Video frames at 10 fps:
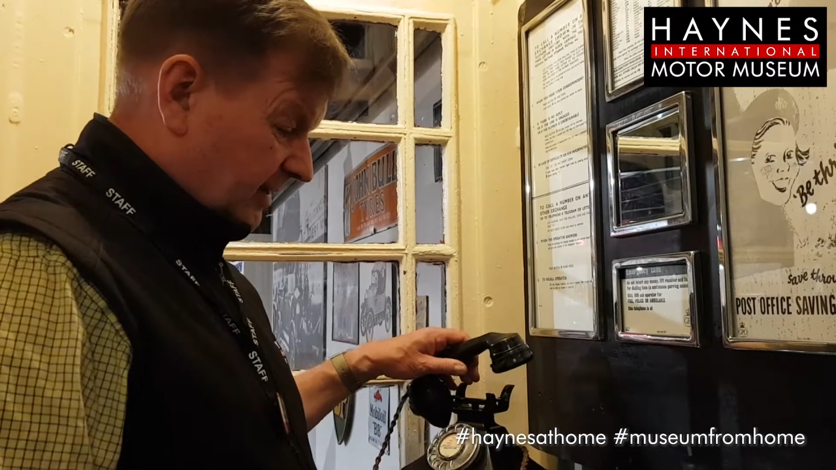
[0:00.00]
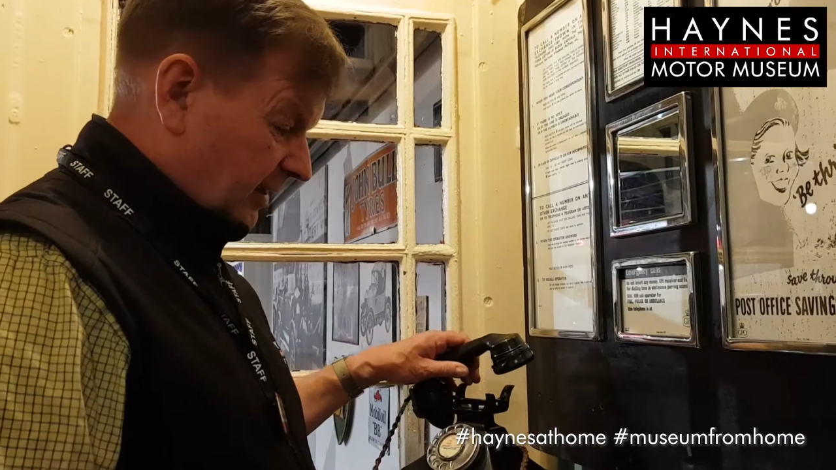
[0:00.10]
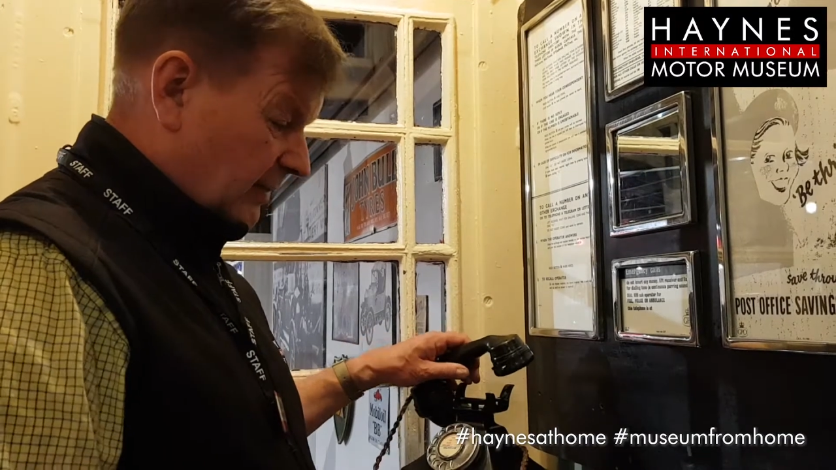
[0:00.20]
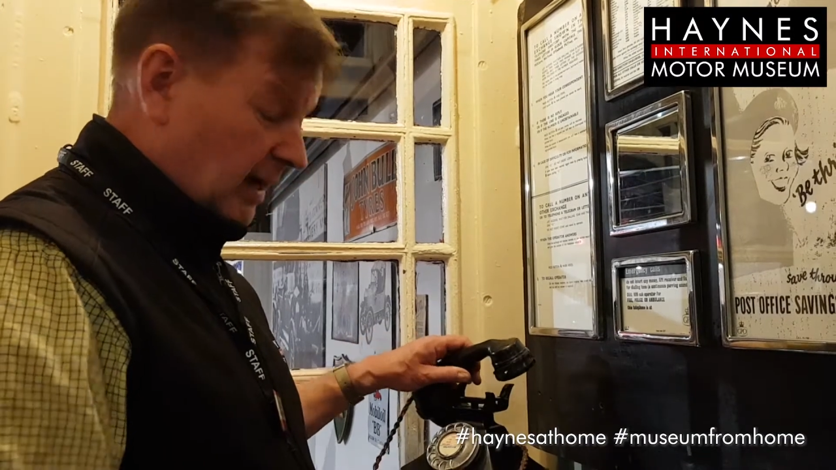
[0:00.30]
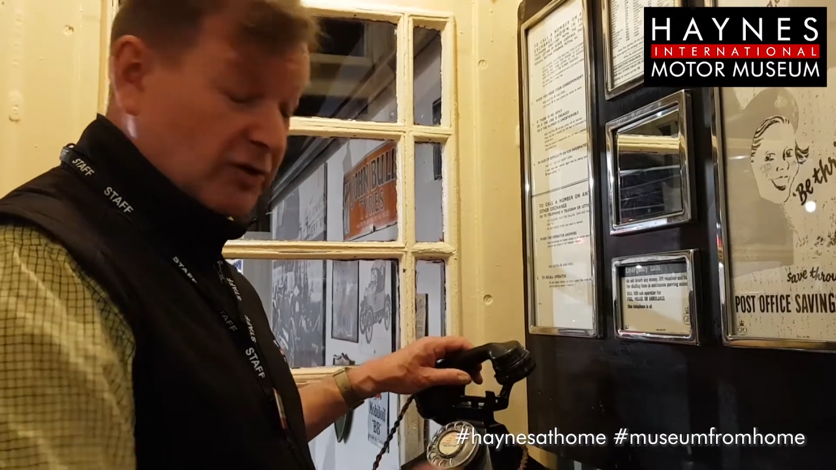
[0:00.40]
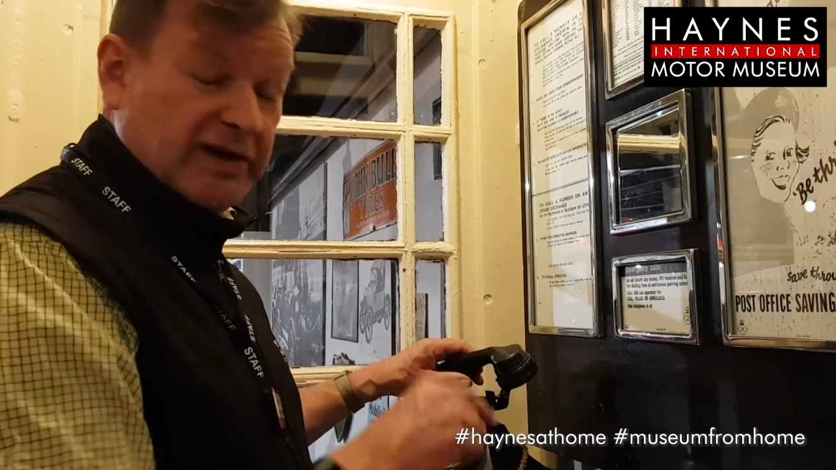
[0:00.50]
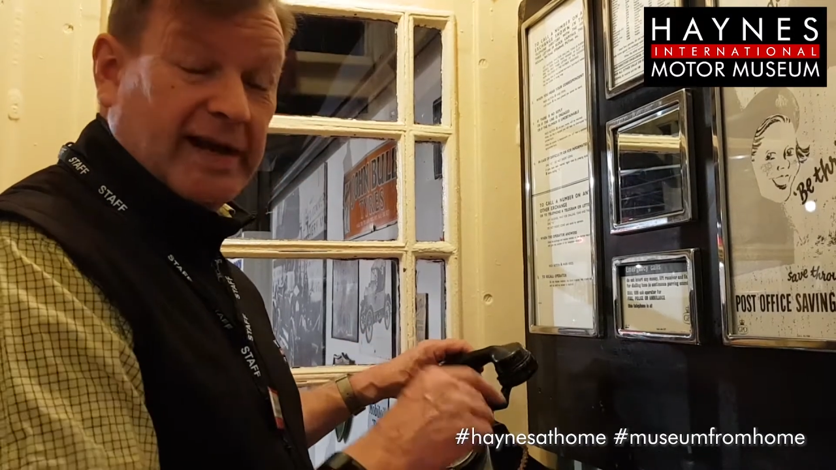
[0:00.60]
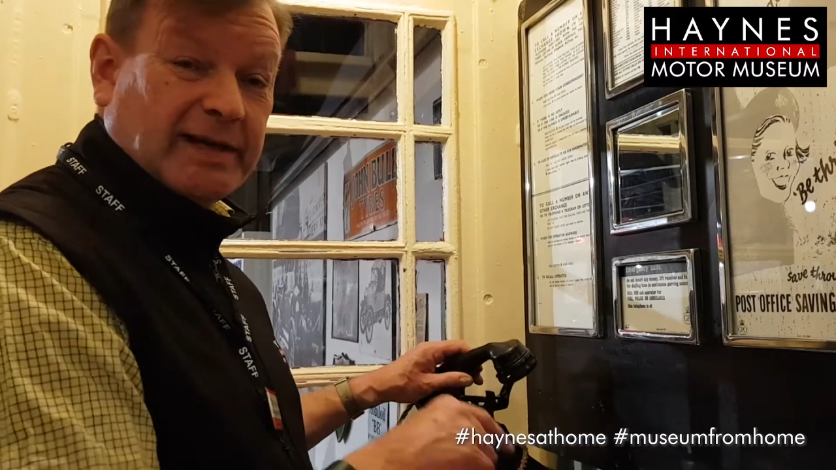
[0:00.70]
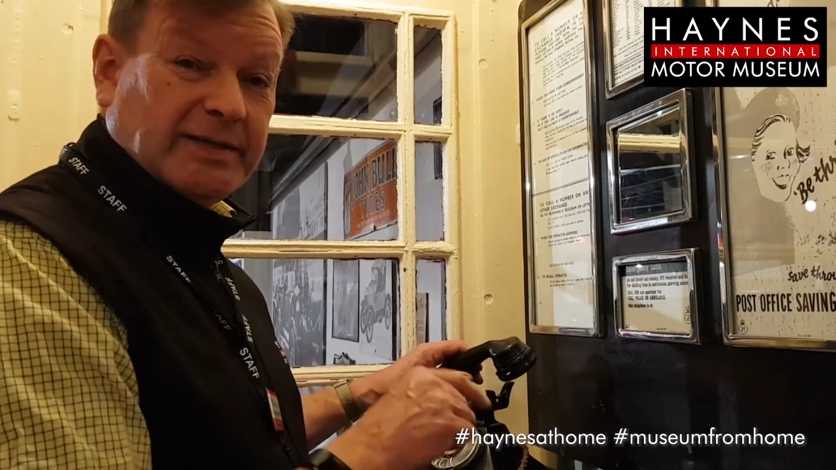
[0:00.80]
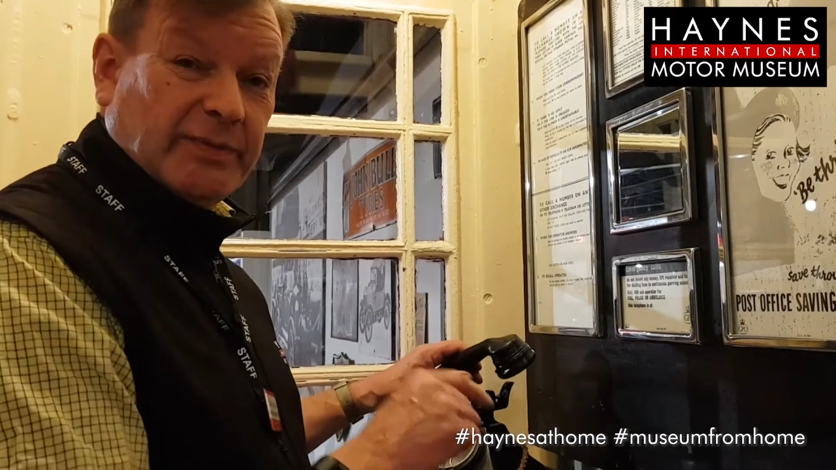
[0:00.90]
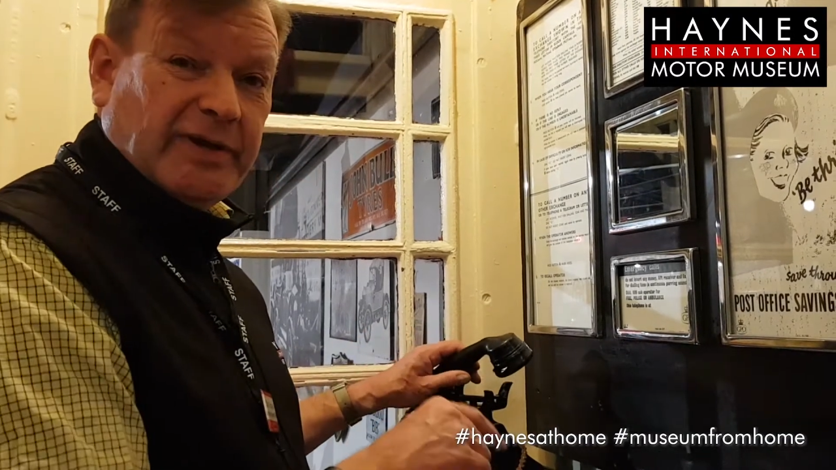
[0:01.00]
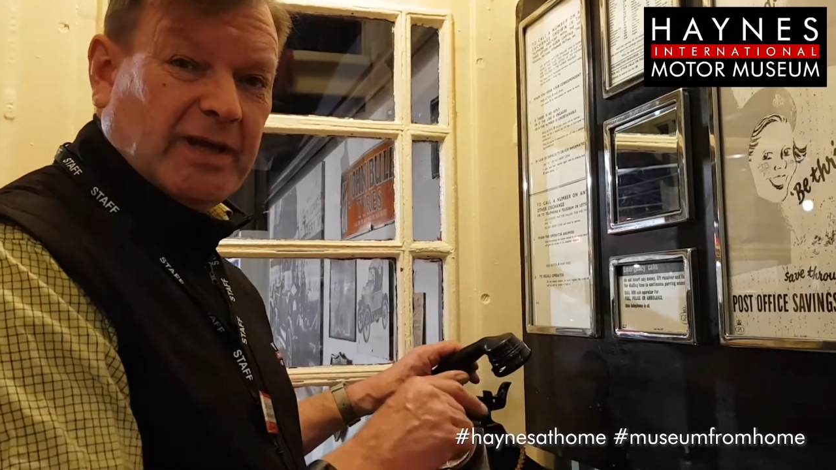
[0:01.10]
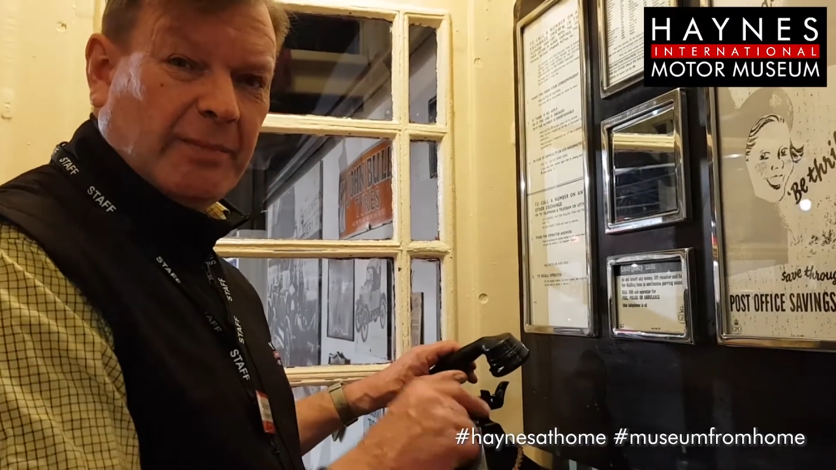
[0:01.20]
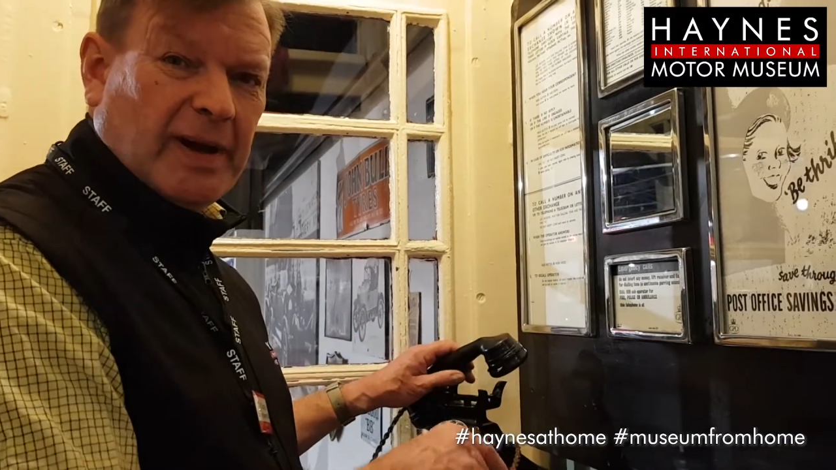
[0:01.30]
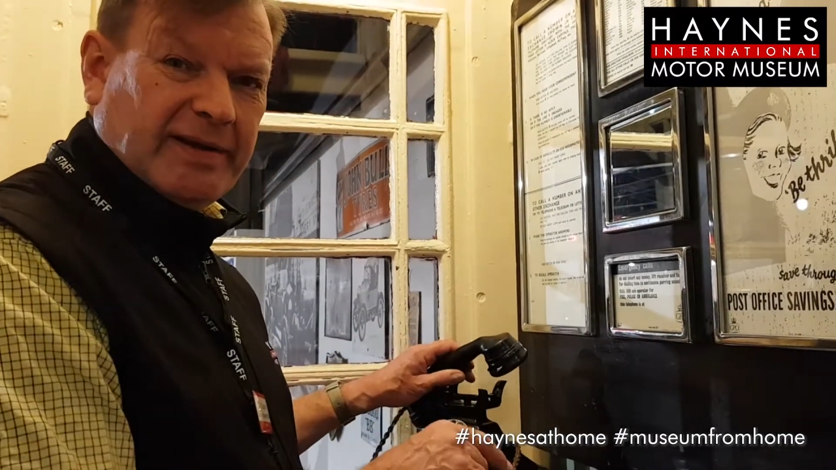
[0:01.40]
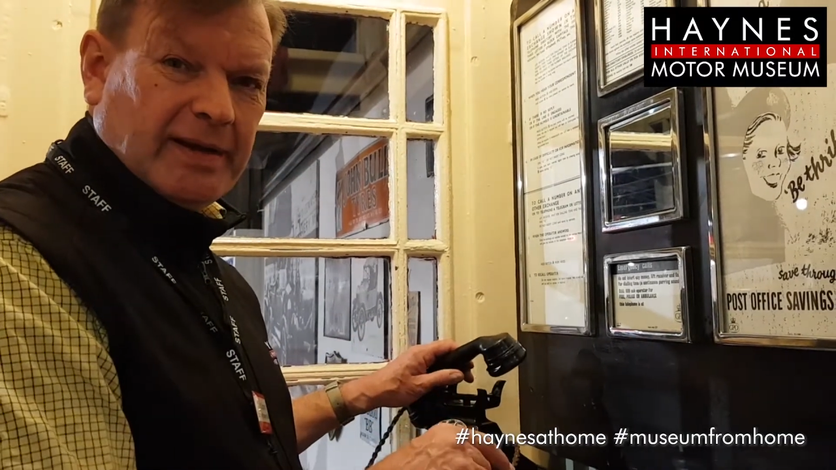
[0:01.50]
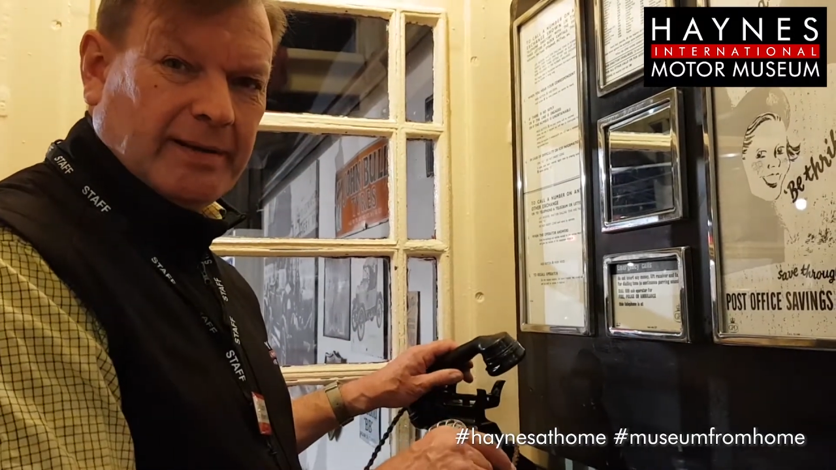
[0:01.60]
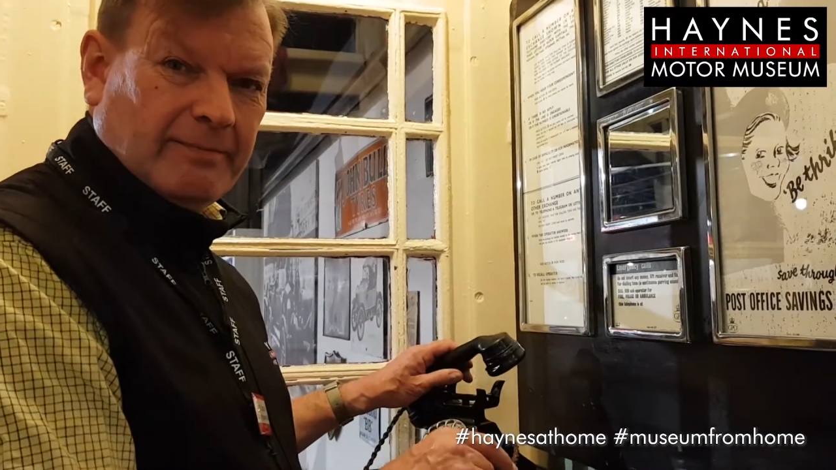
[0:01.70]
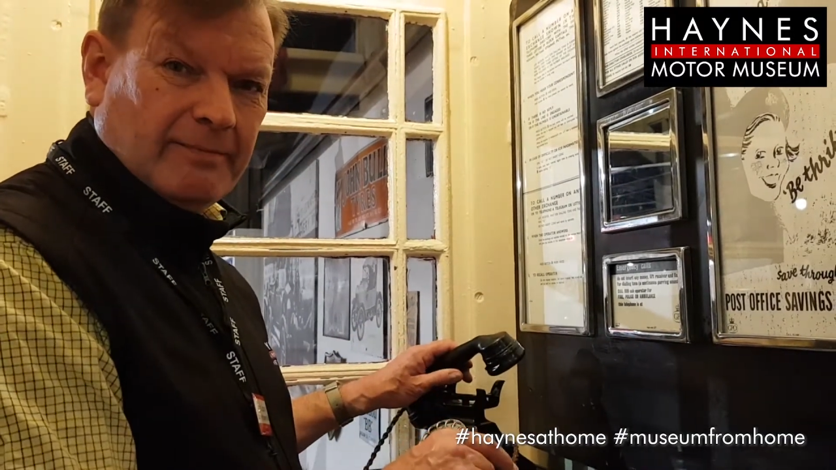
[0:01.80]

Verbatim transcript: you actually had to put your money in.